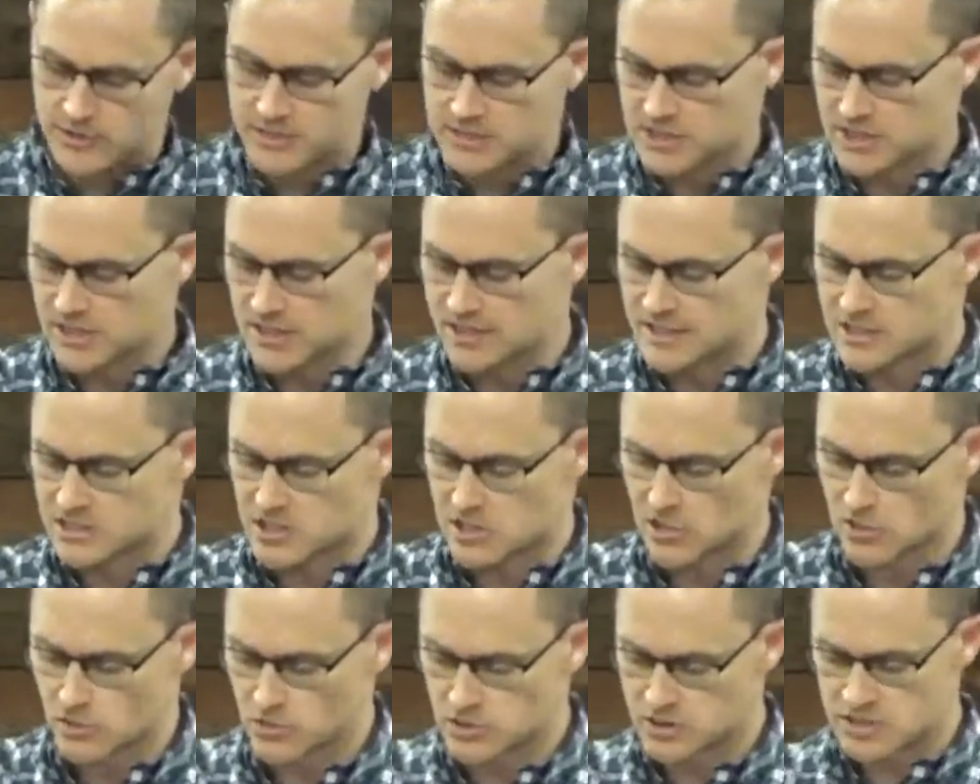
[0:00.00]
He
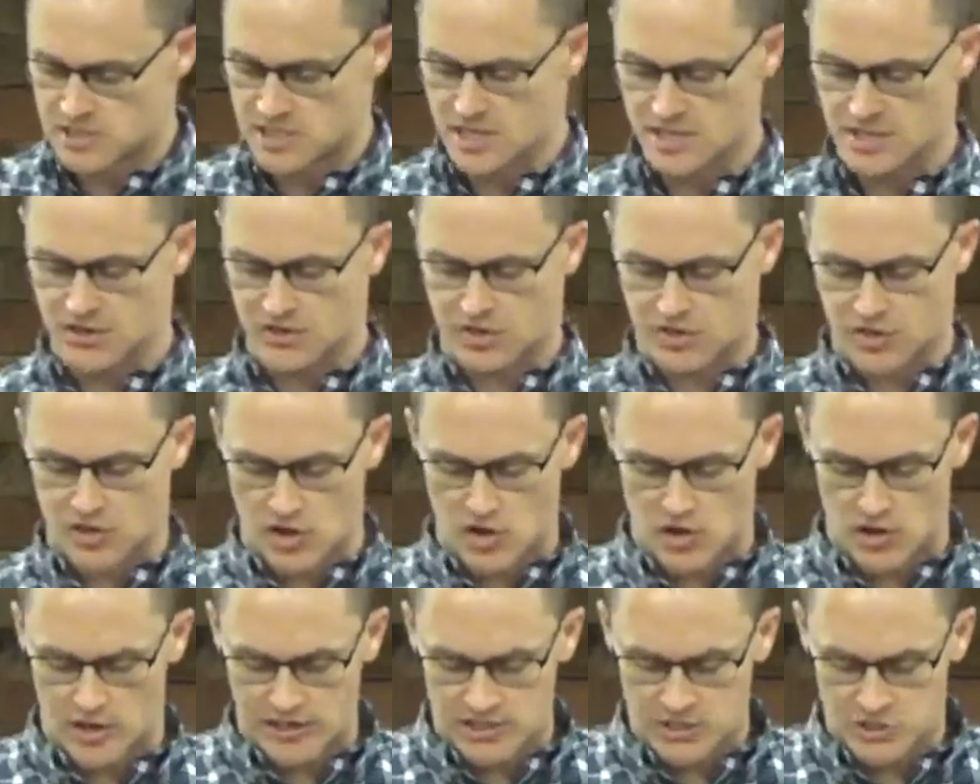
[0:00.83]
says, Luke
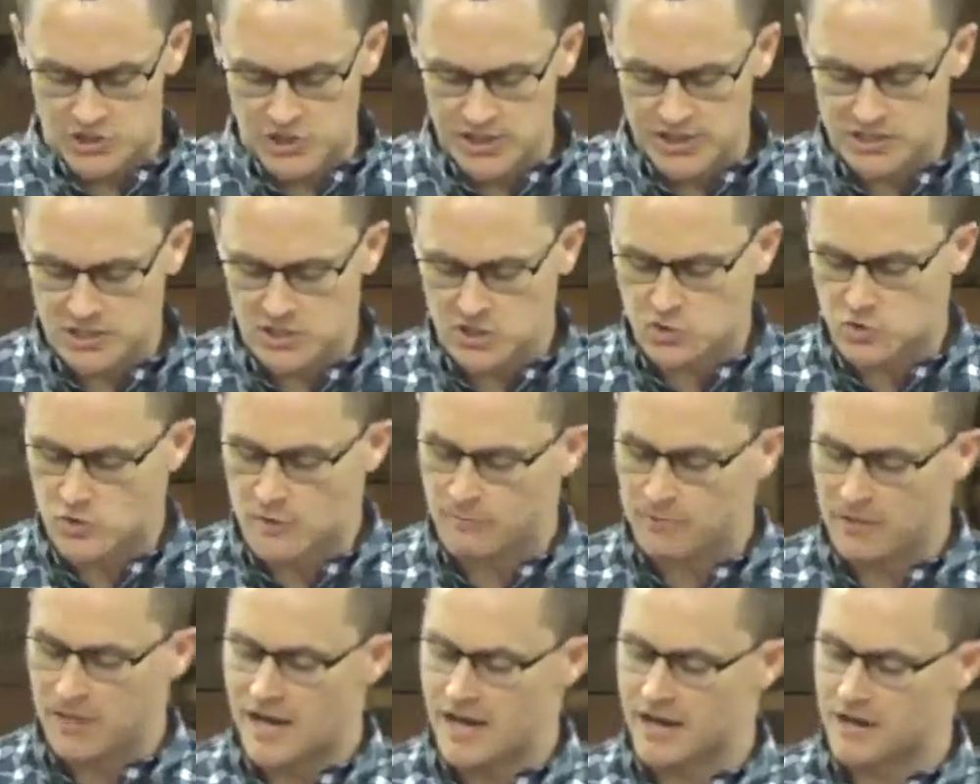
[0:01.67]
10:30, Jesus
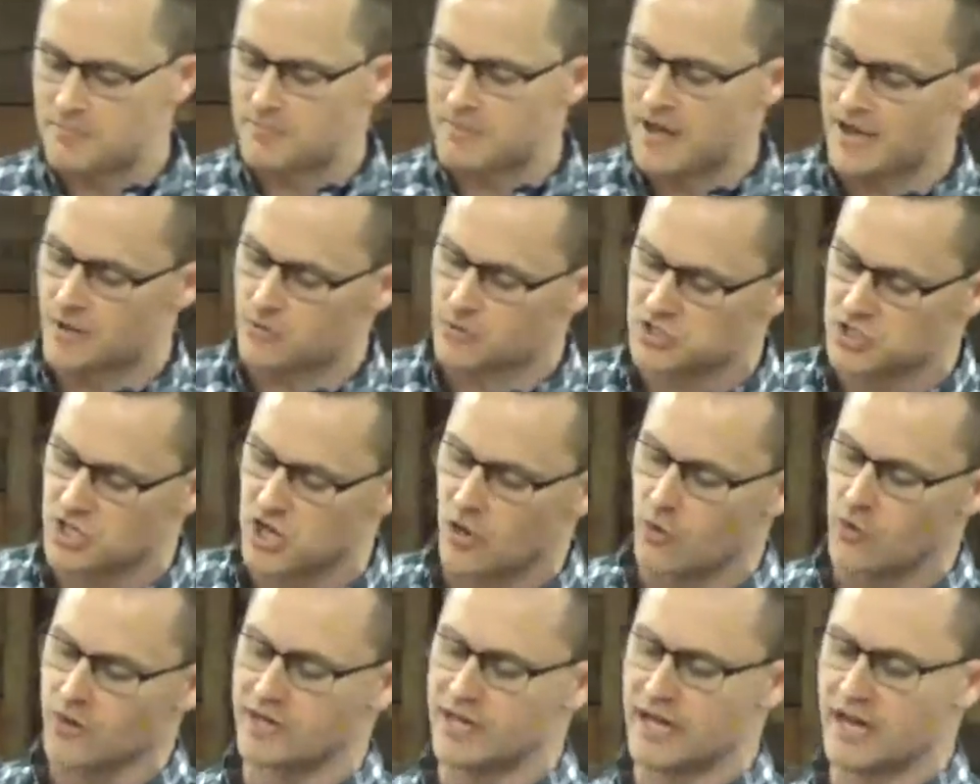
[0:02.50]
replied, a man was
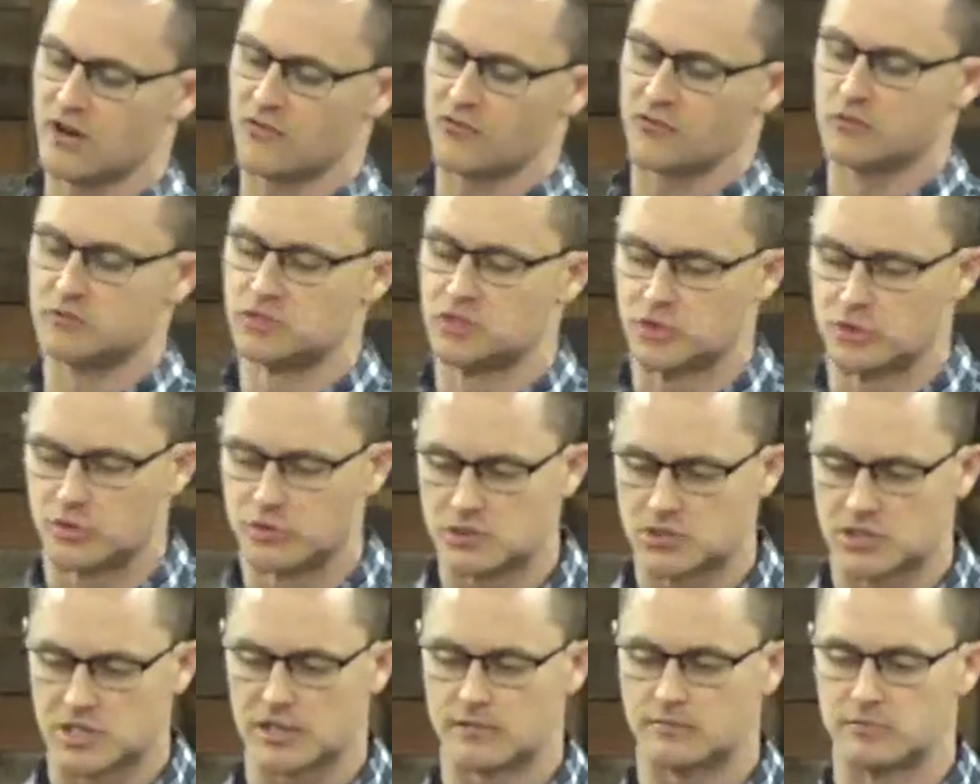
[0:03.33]
going down from
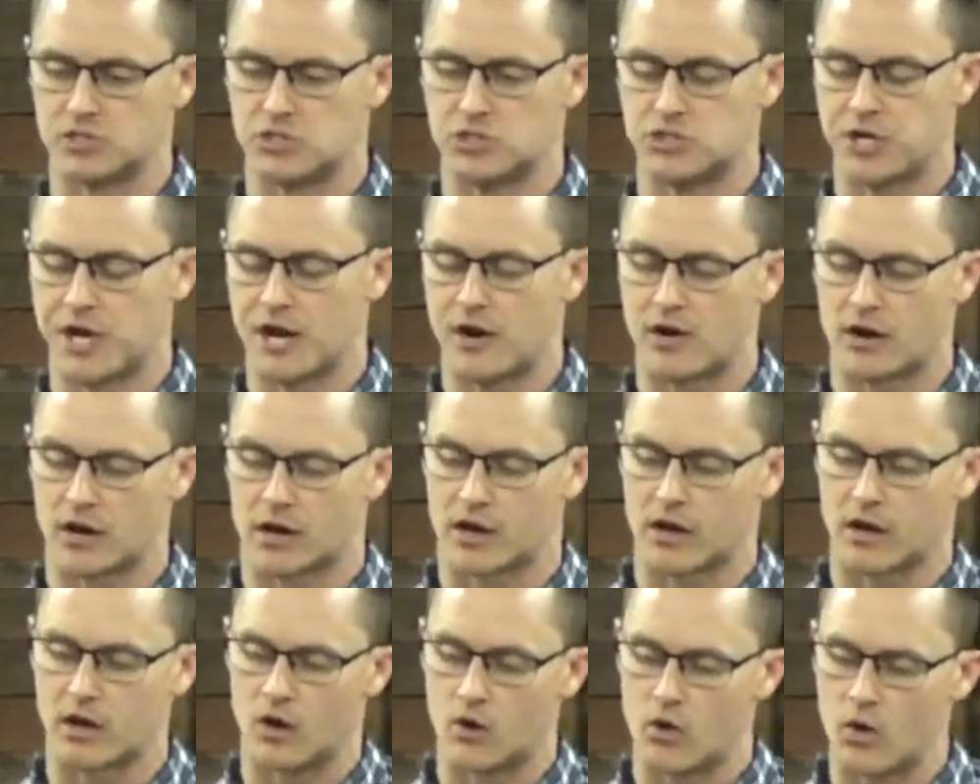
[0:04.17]
Jerusalem to
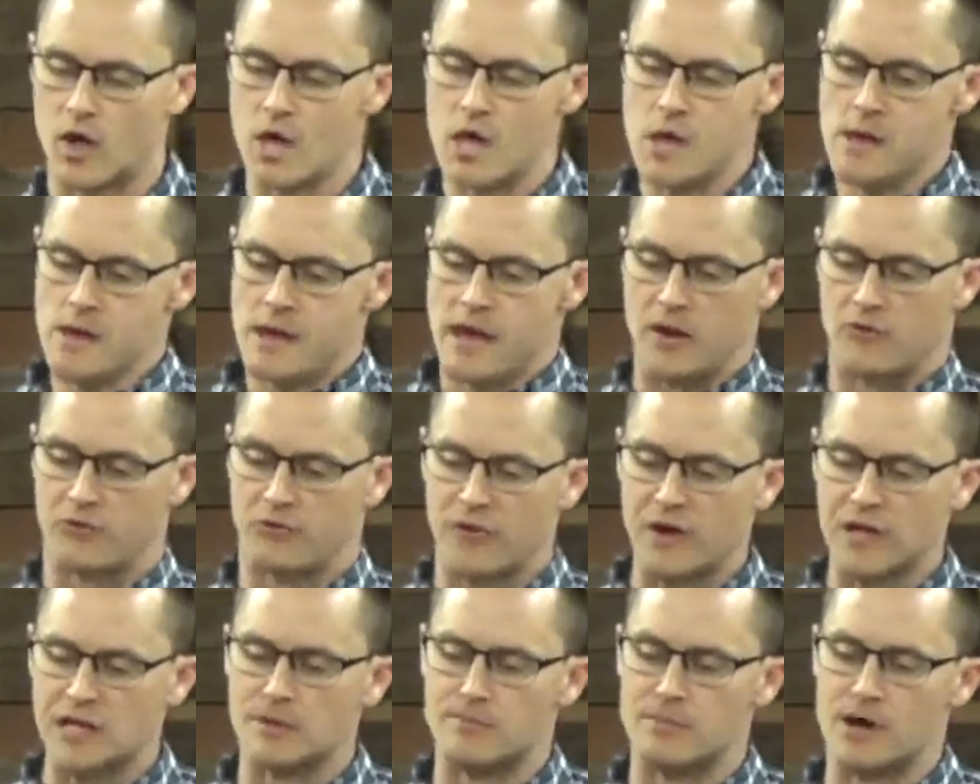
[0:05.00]
Jericho and
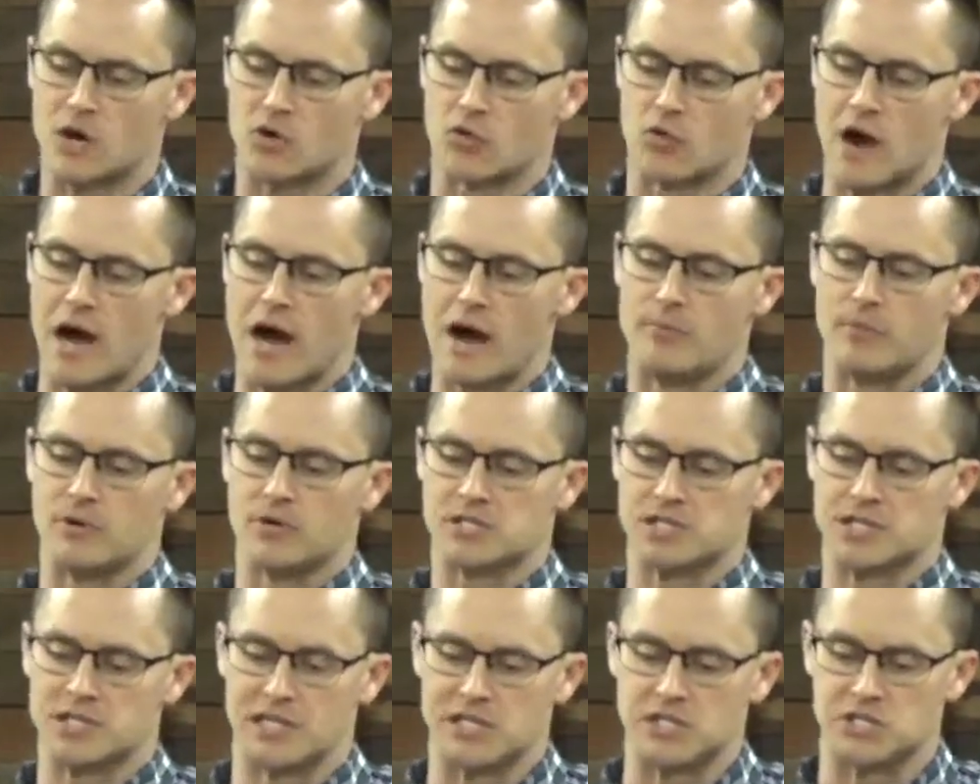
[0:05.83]
fell among
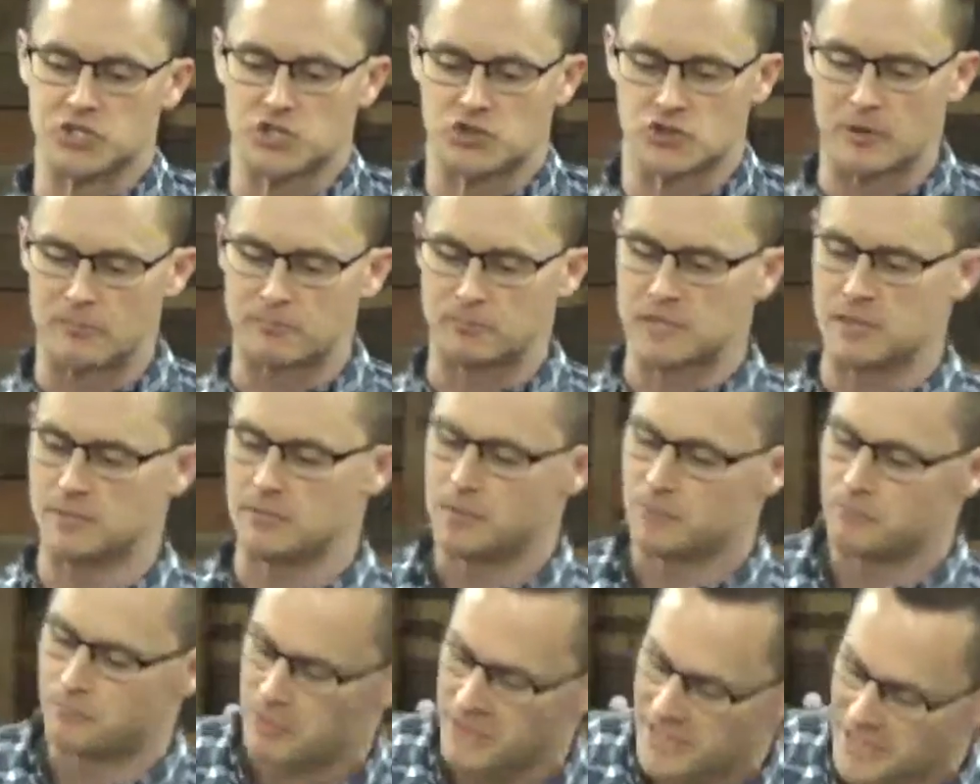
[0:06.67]
robbers, and they stripped
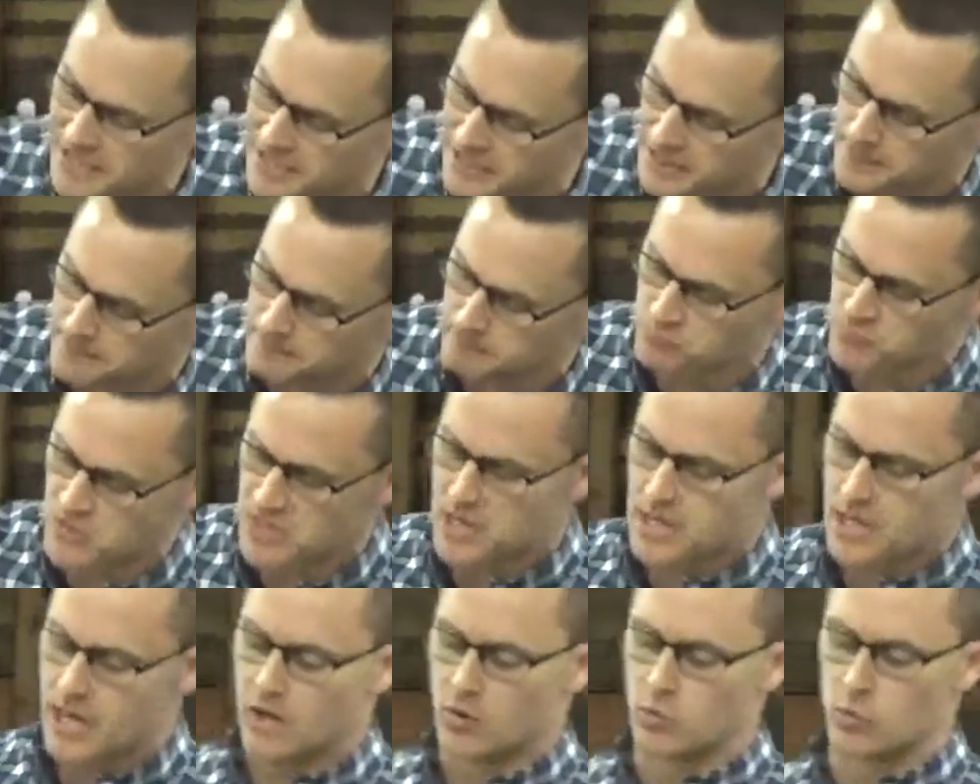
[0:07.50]
him and beat him
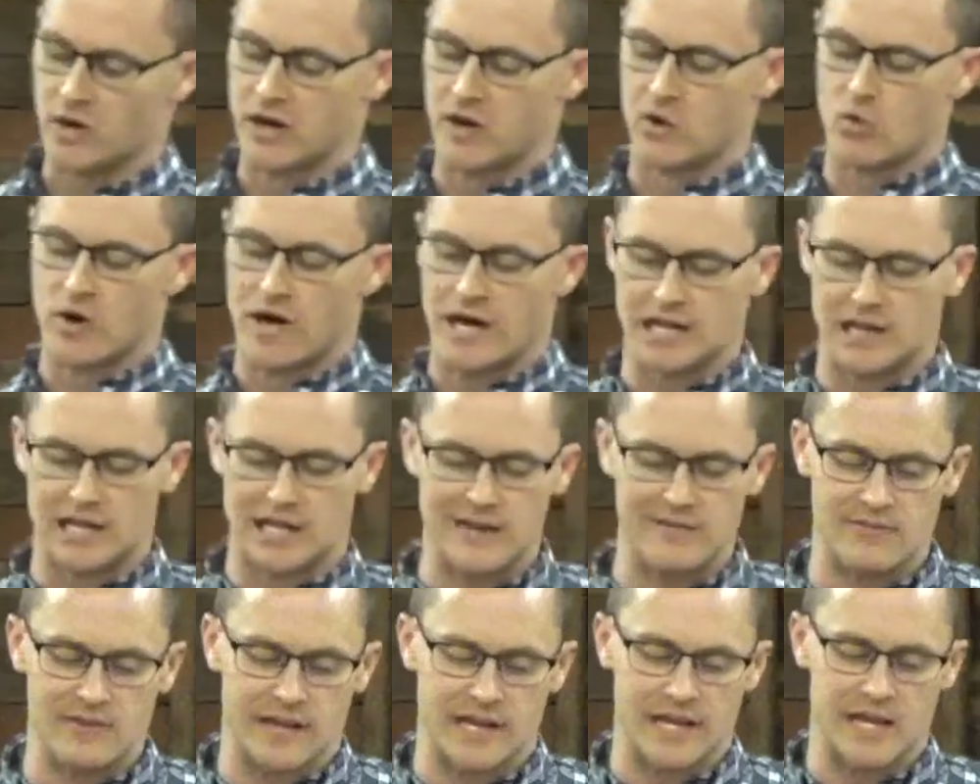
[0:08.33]
and went away,
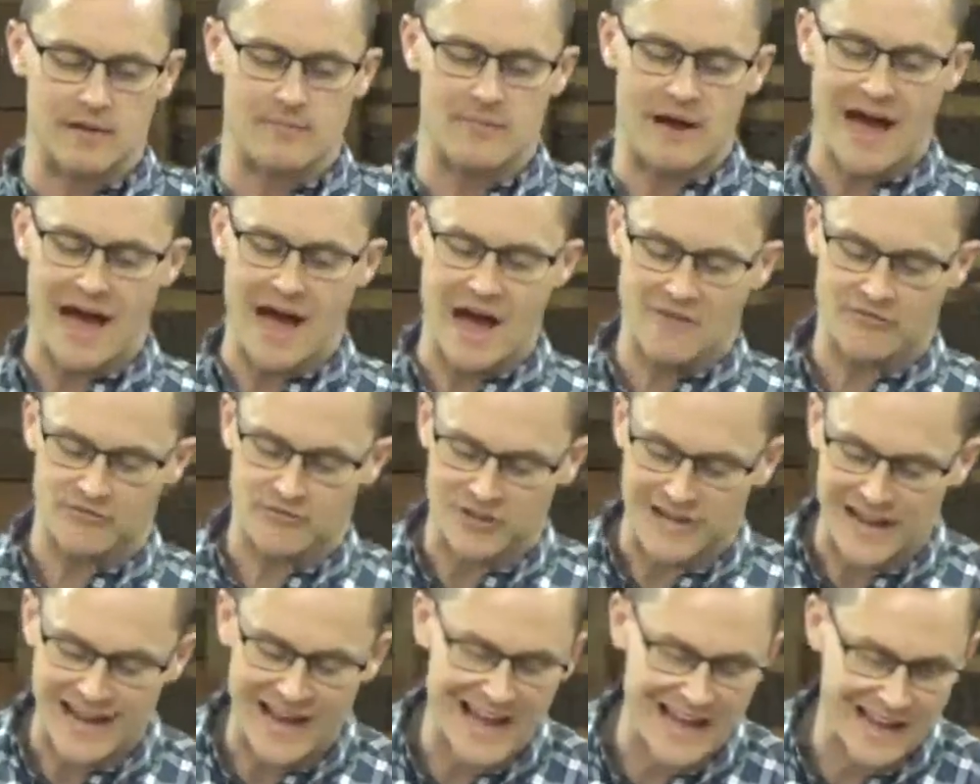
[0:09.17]
leaving him
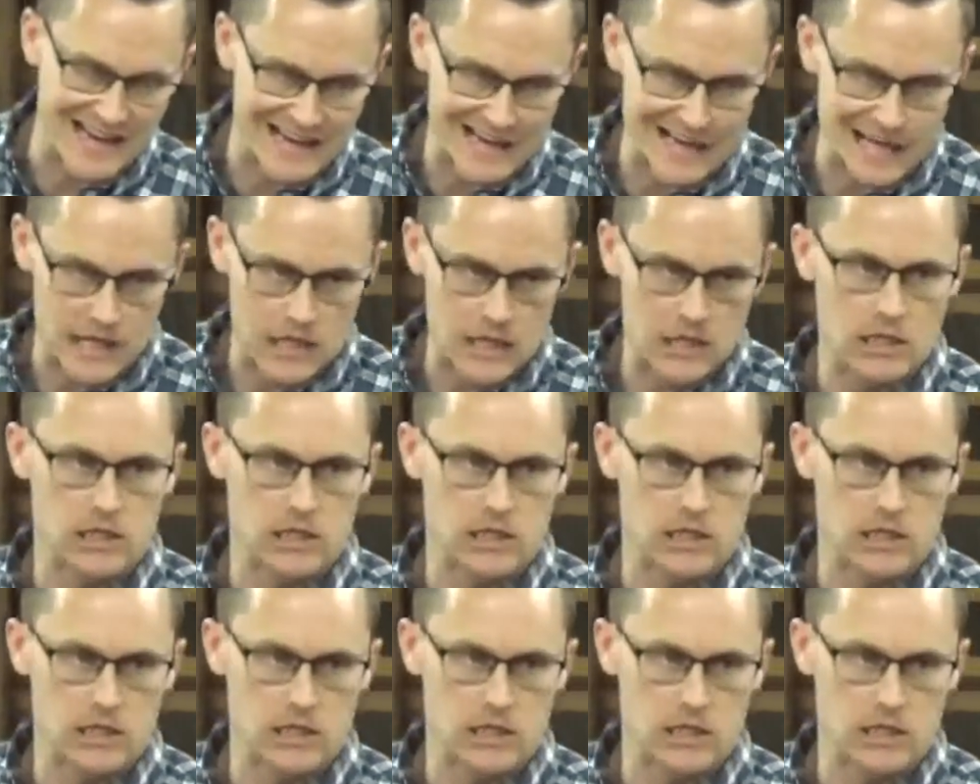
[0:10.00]
half dead.